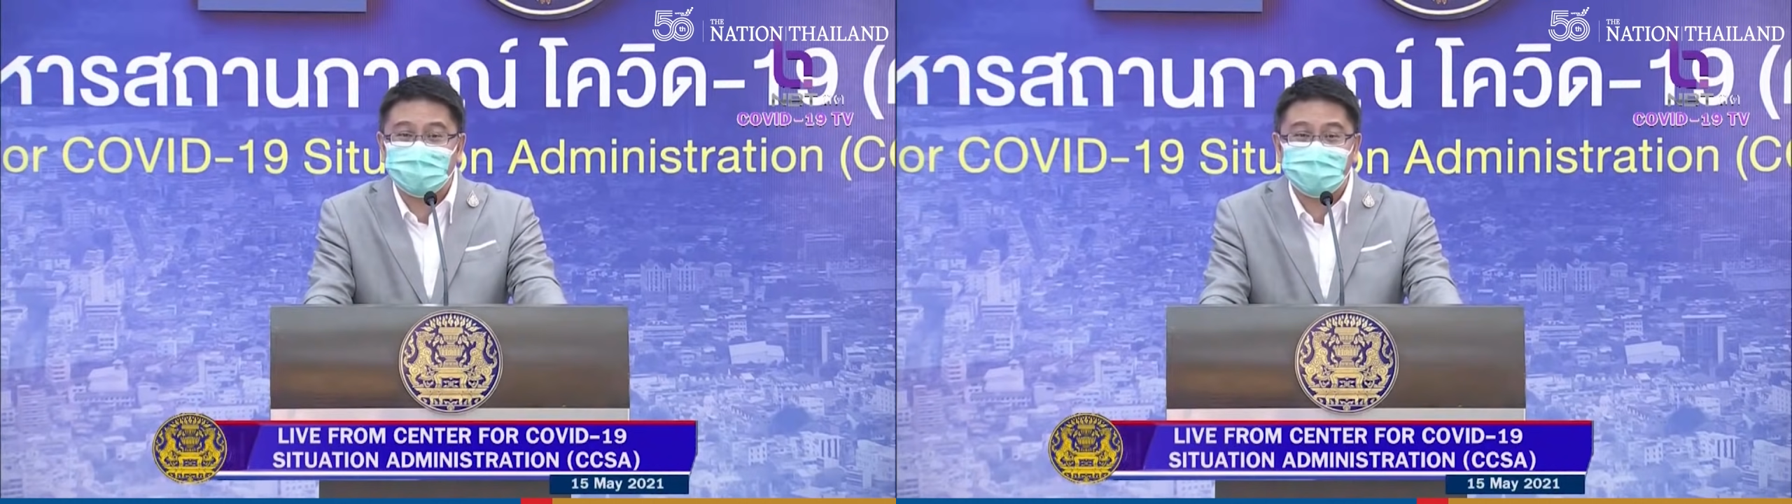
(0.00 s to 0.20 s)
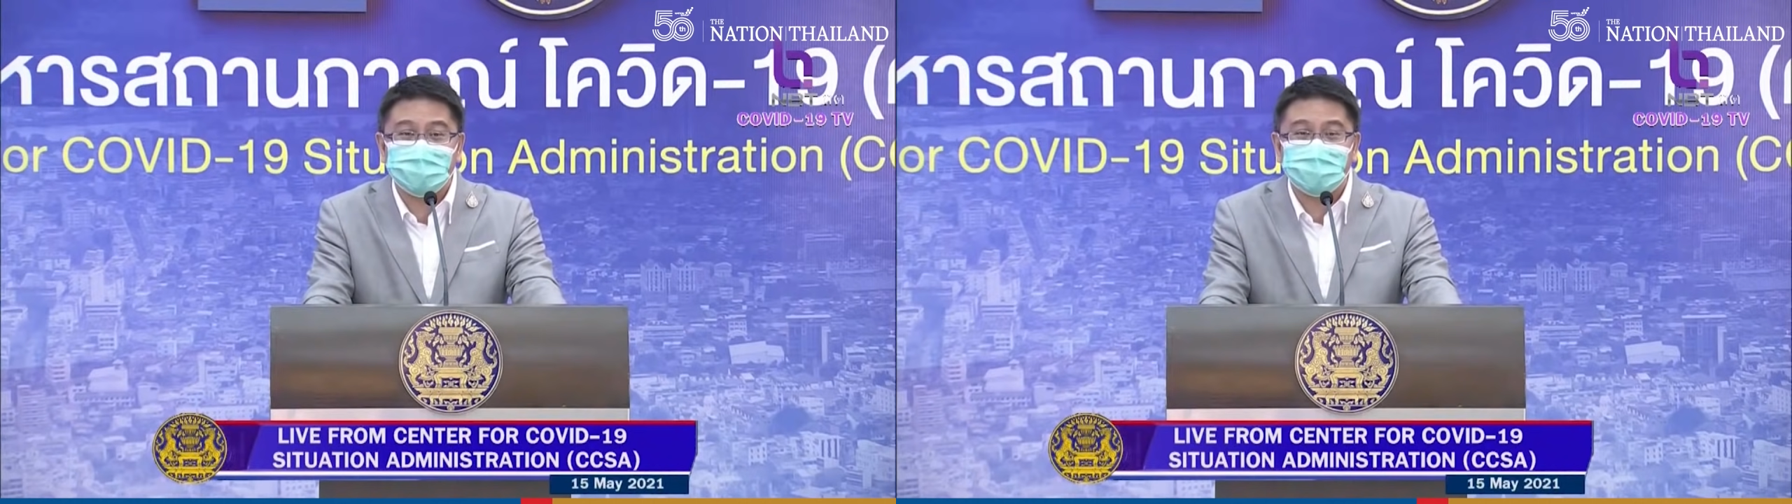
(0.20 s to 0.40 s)

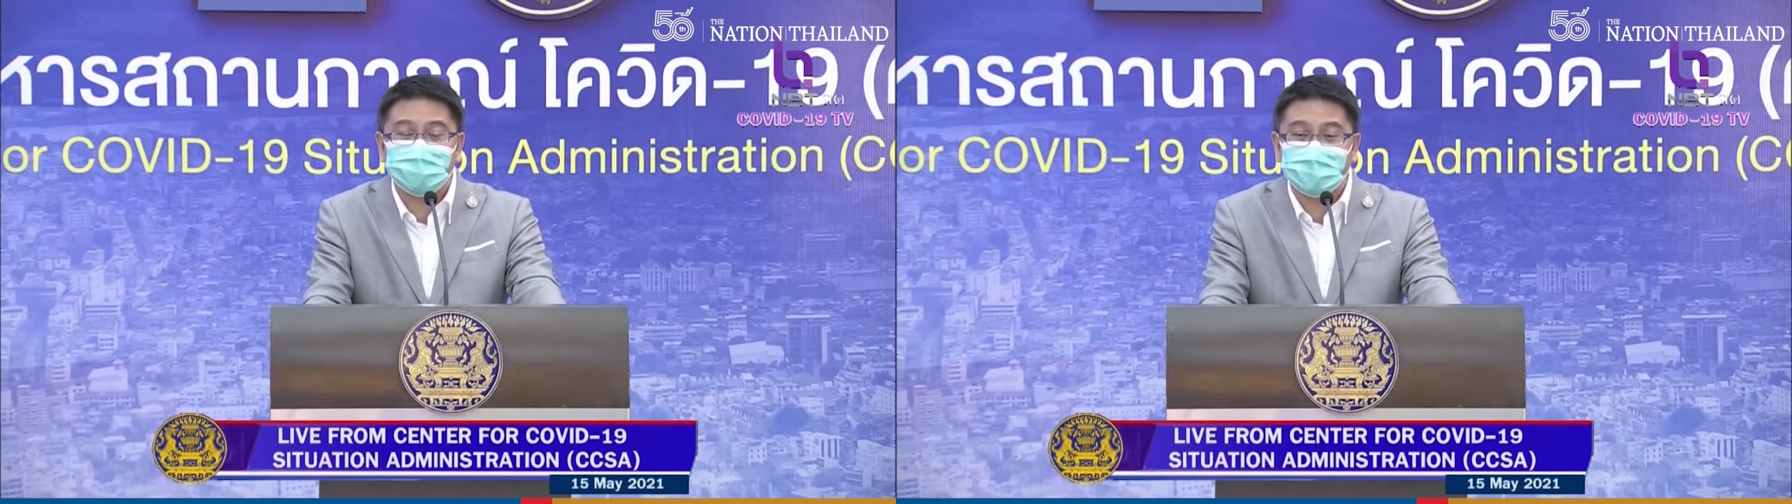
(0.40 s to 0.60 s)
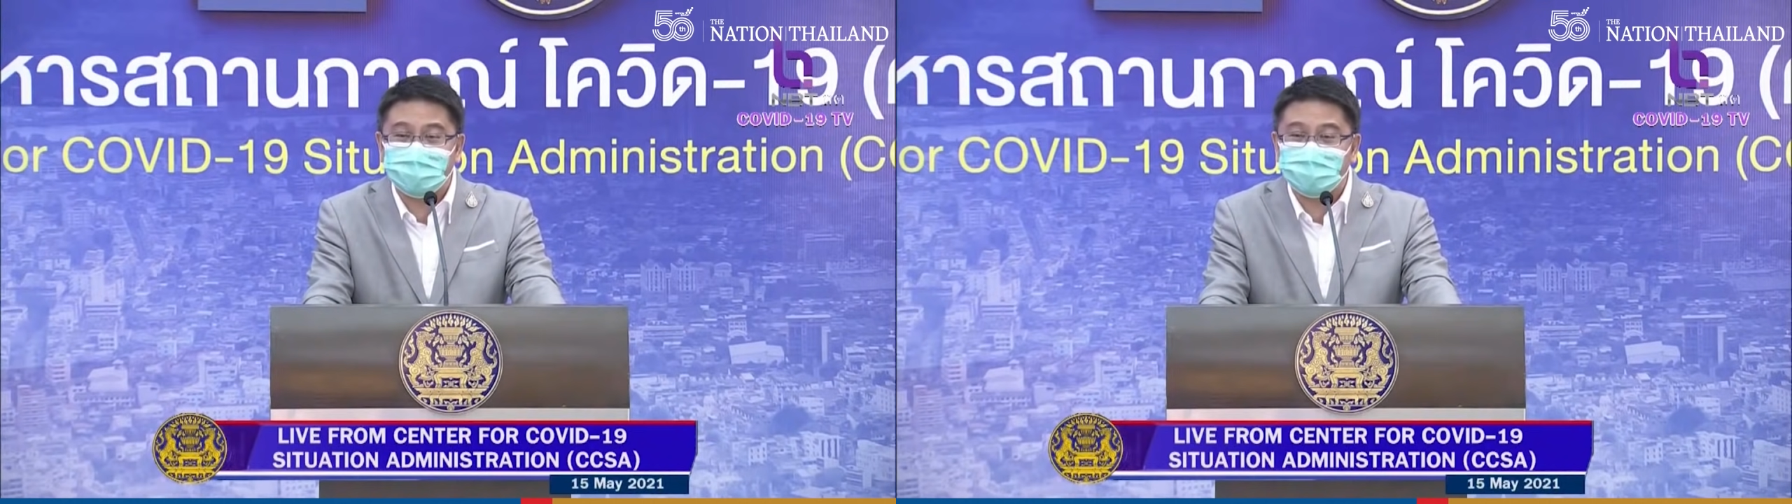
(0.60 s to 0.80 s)
new
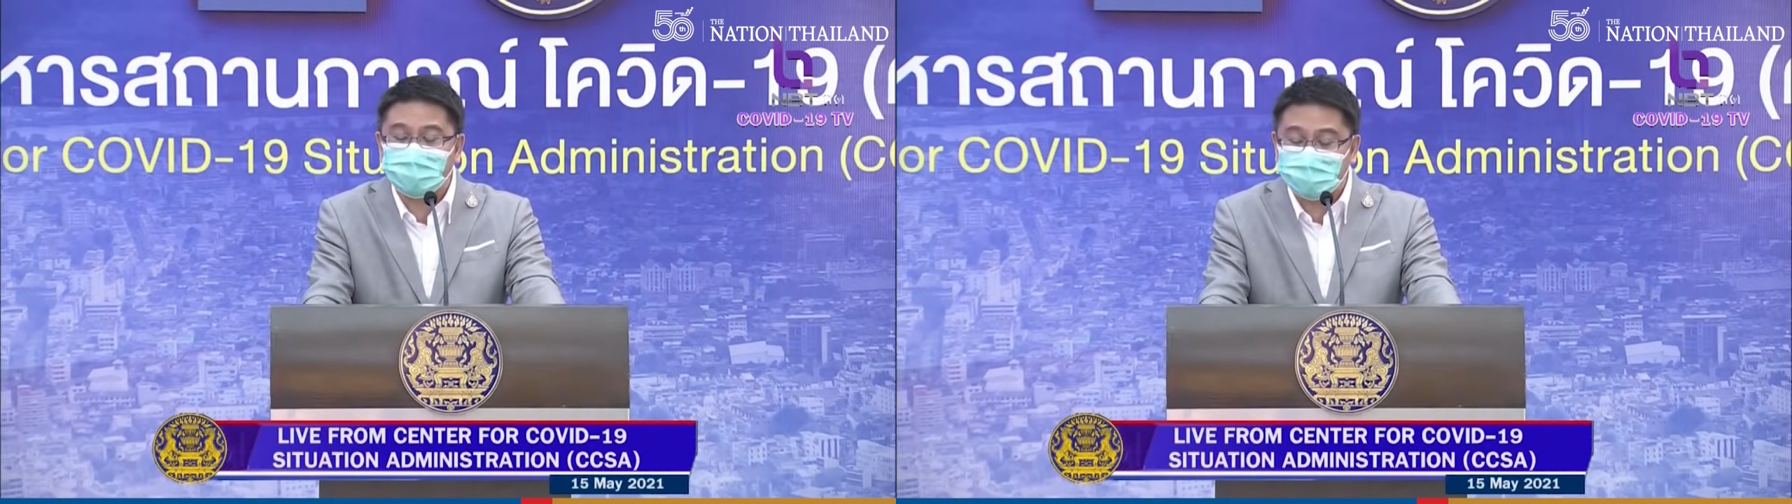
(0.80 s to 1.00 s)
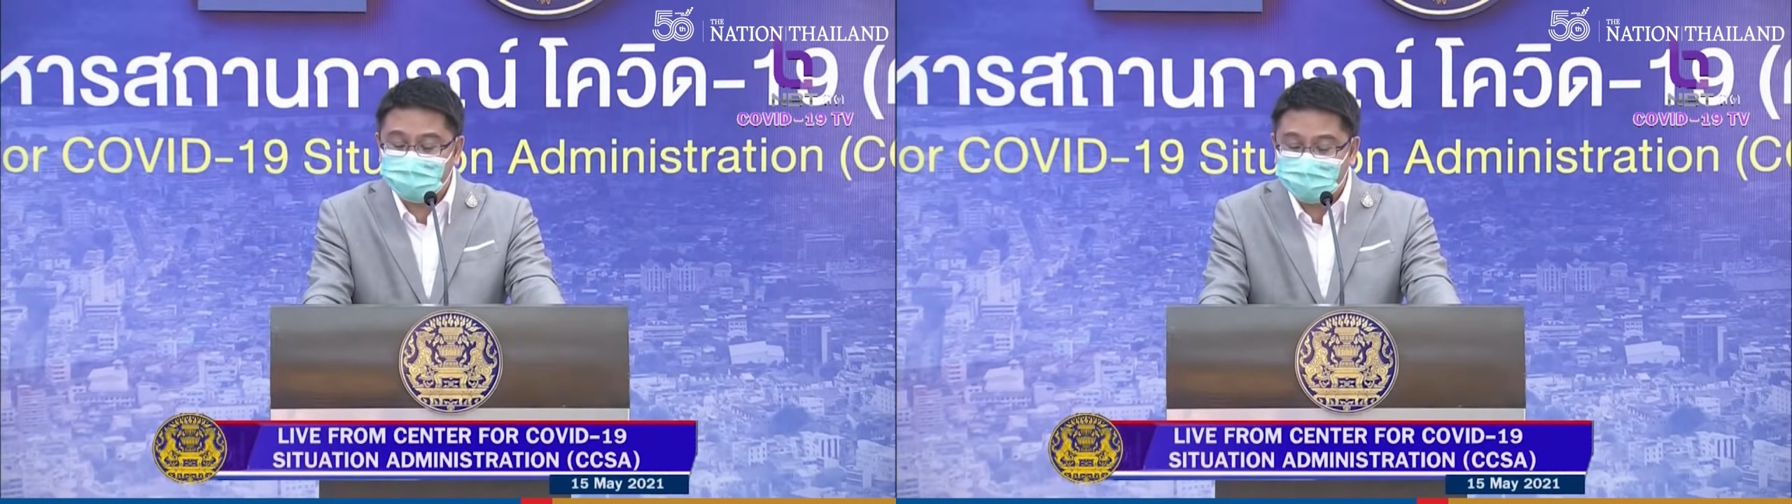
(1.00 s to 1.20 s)

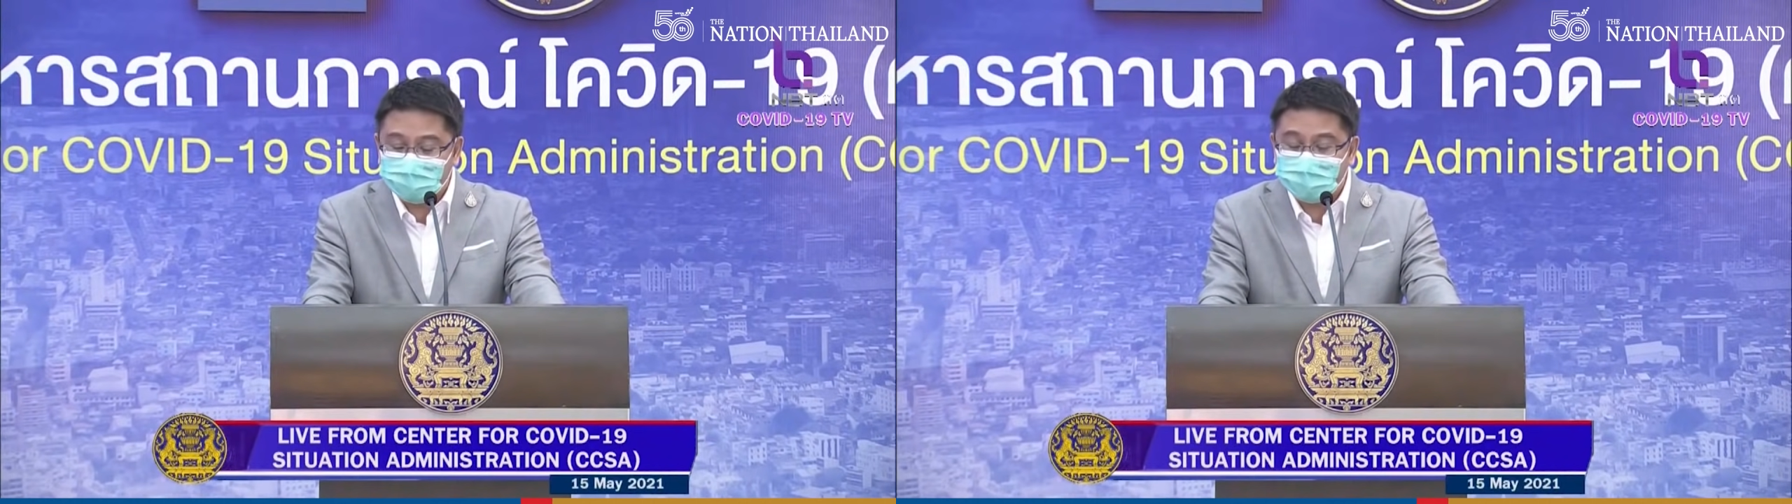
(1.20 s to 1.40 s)
venues,